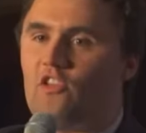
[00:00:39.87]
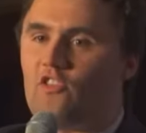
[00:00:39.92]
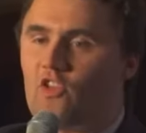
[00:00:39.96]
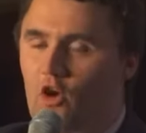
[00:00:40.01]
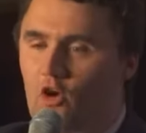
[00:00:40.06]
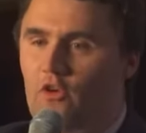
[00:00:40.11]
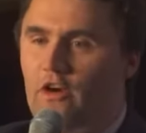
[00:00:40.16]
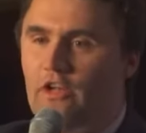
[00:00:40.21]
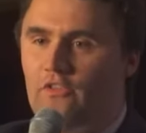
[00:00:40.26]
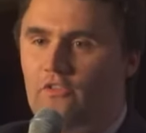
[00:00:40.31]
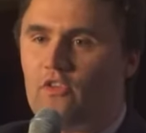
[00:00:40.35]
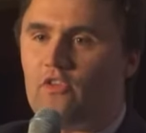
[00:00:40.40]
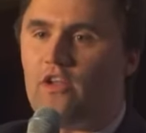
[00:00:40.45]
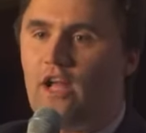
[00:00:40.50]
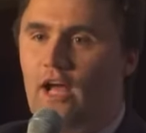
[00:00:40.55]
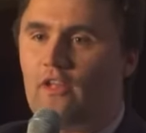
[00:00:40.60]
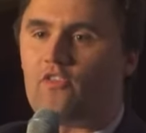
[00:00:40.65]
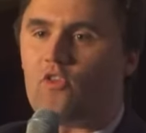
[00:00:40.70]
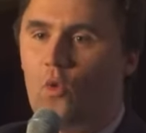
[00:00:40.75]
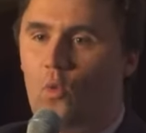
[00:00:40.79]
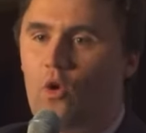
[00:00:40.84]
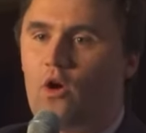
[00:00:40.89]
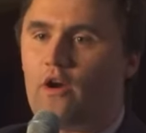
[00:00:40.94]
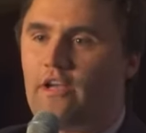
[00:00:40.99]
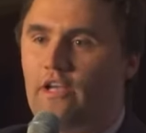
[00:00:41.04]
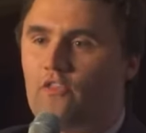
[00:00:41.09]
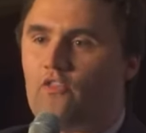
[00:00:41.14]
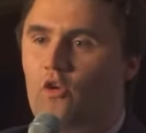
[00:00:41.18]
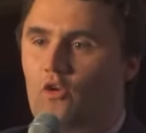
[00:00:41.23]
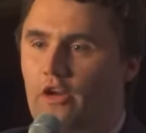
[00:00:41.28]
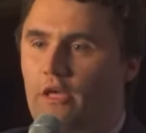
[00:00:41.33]
deterrent not to
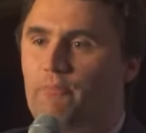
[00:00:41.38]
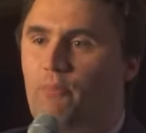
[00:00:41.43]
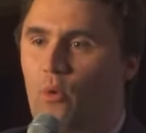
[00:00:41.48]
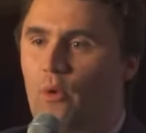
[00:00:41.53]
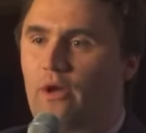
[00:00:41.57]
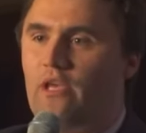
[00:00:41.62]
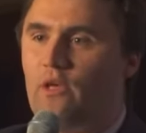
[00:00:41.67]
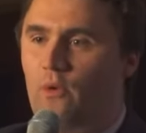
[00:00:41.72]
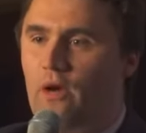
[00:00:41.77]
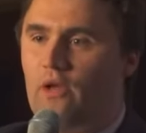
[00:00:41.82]
work at Turning Point